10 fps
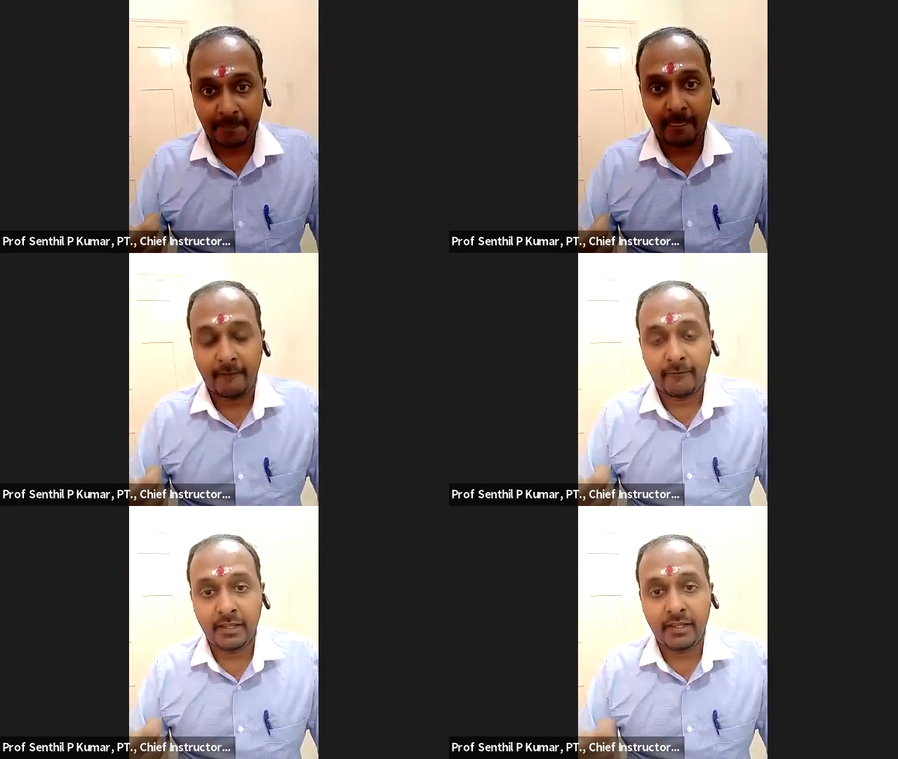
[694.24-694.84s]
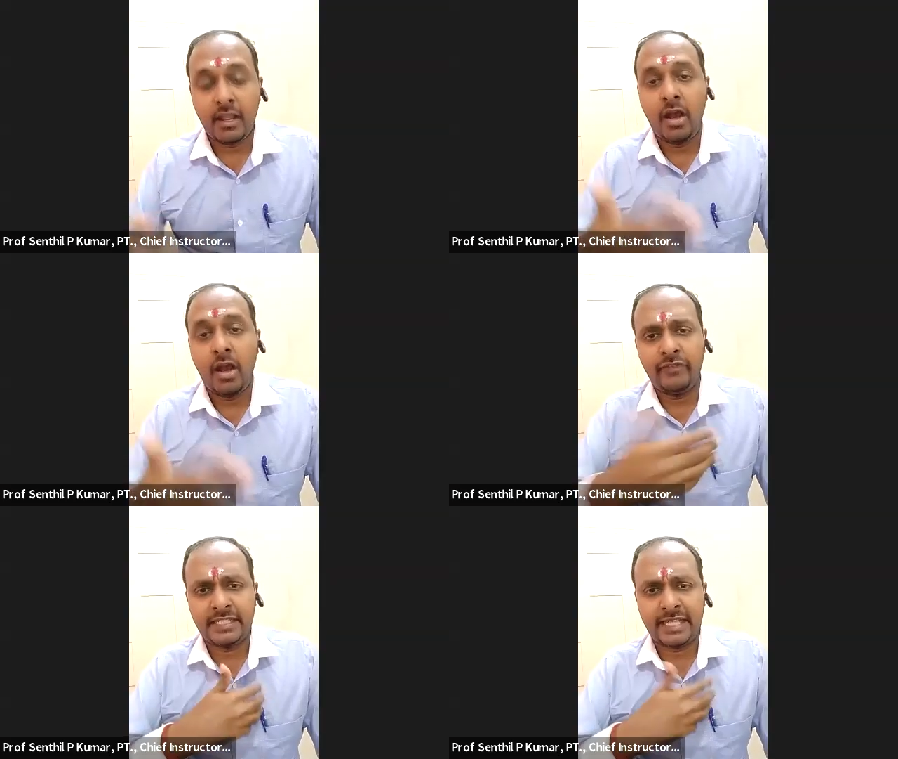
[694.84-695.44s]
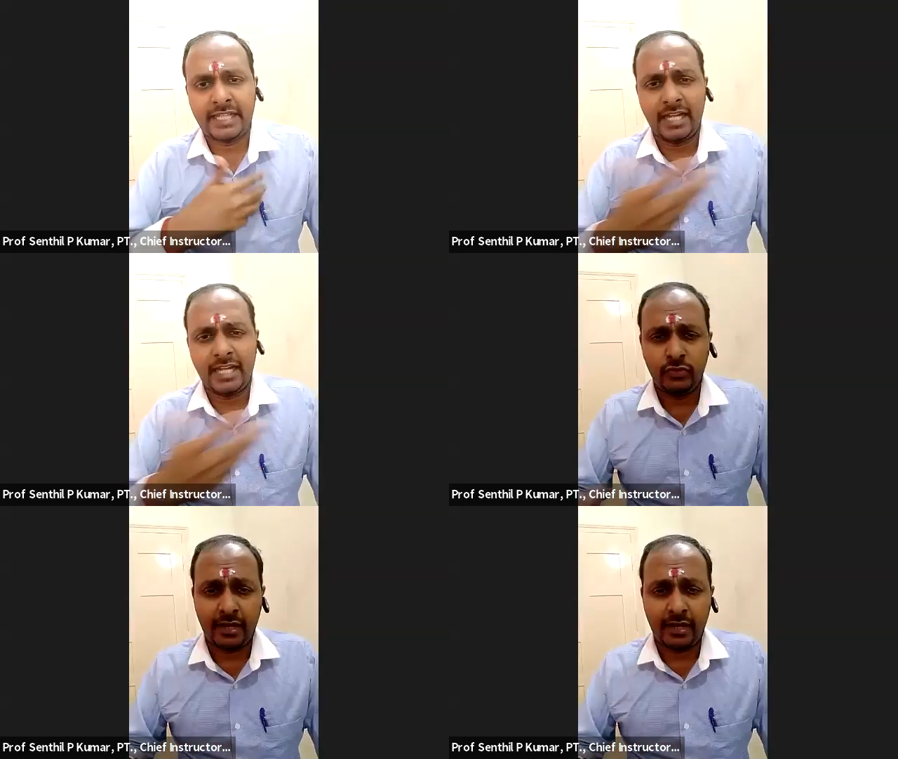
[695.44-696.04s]
Okay. All of us can do
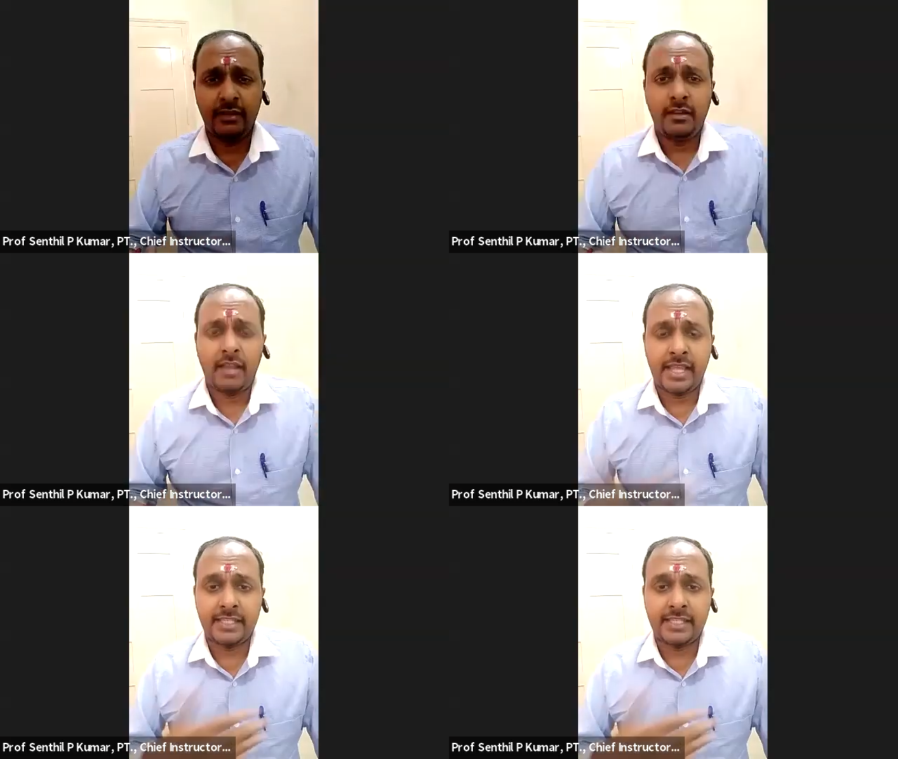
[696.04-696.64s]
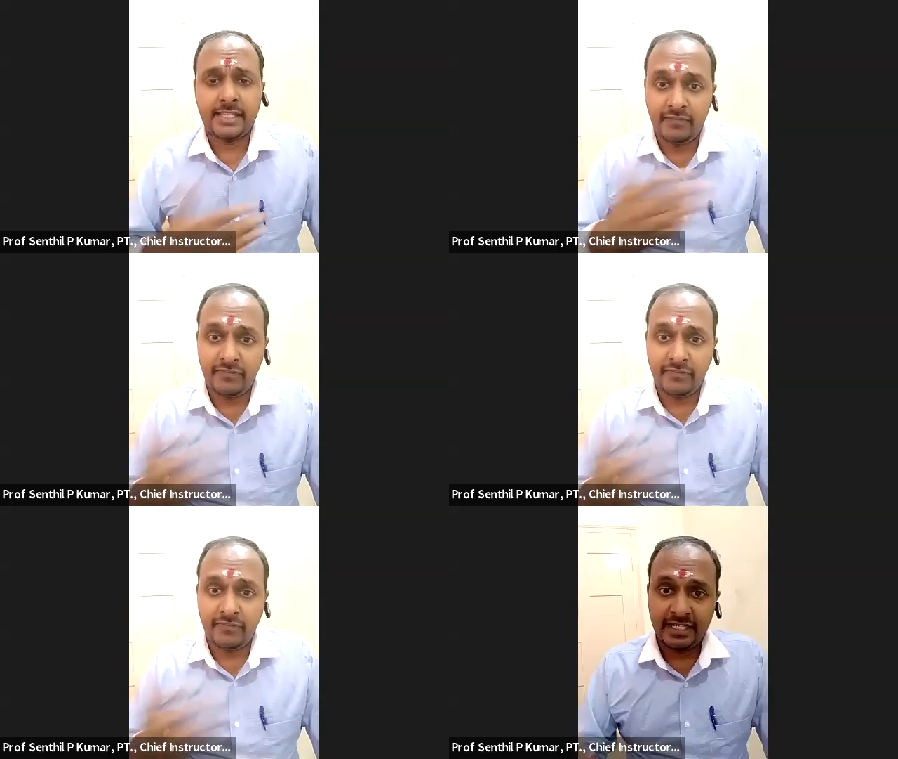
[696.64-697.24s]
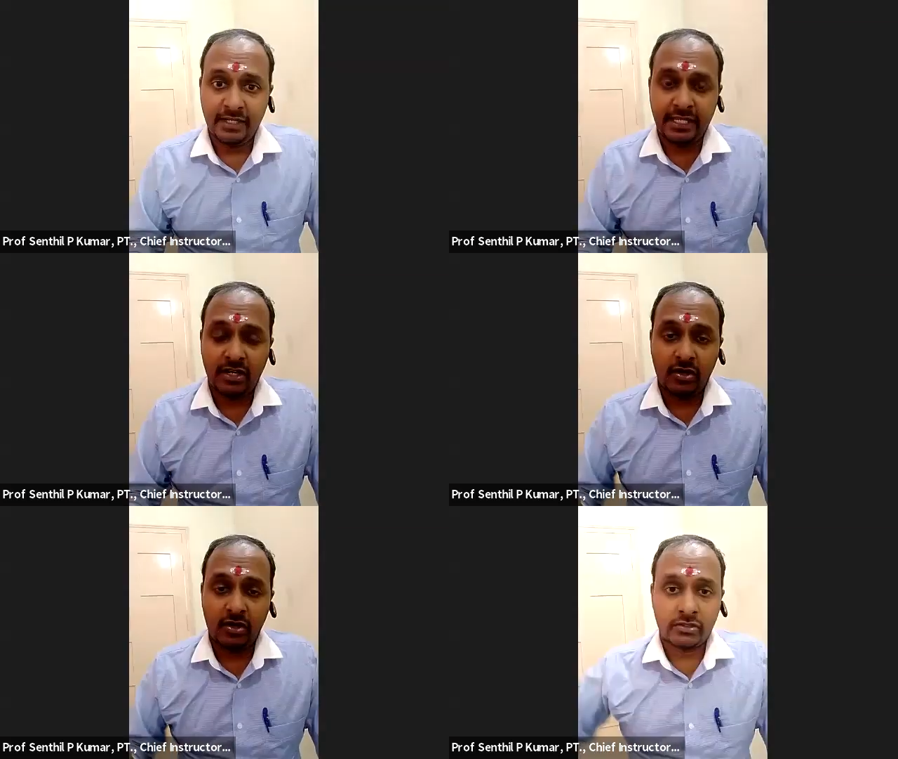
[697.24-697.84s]
that as daily flexibility
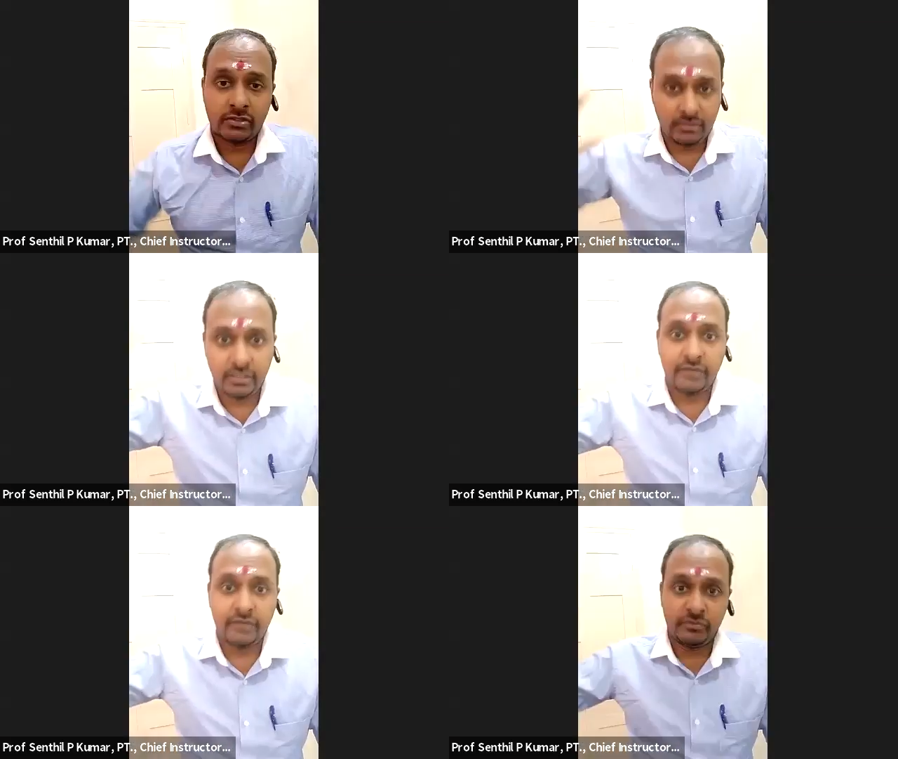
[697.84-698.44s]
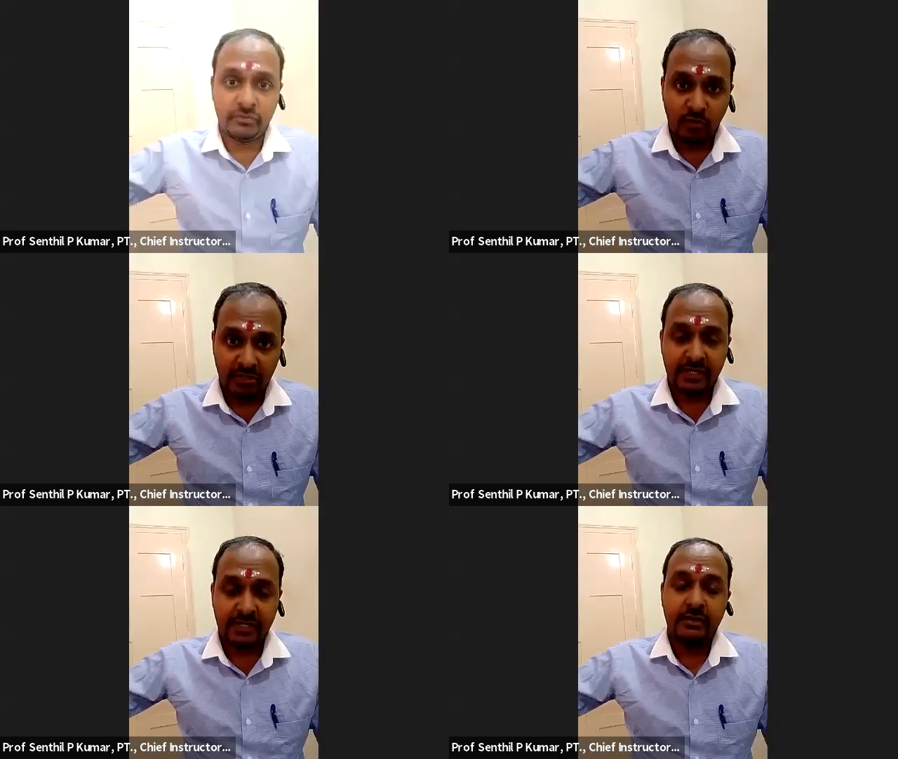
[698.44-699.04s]
also, nerves mobility.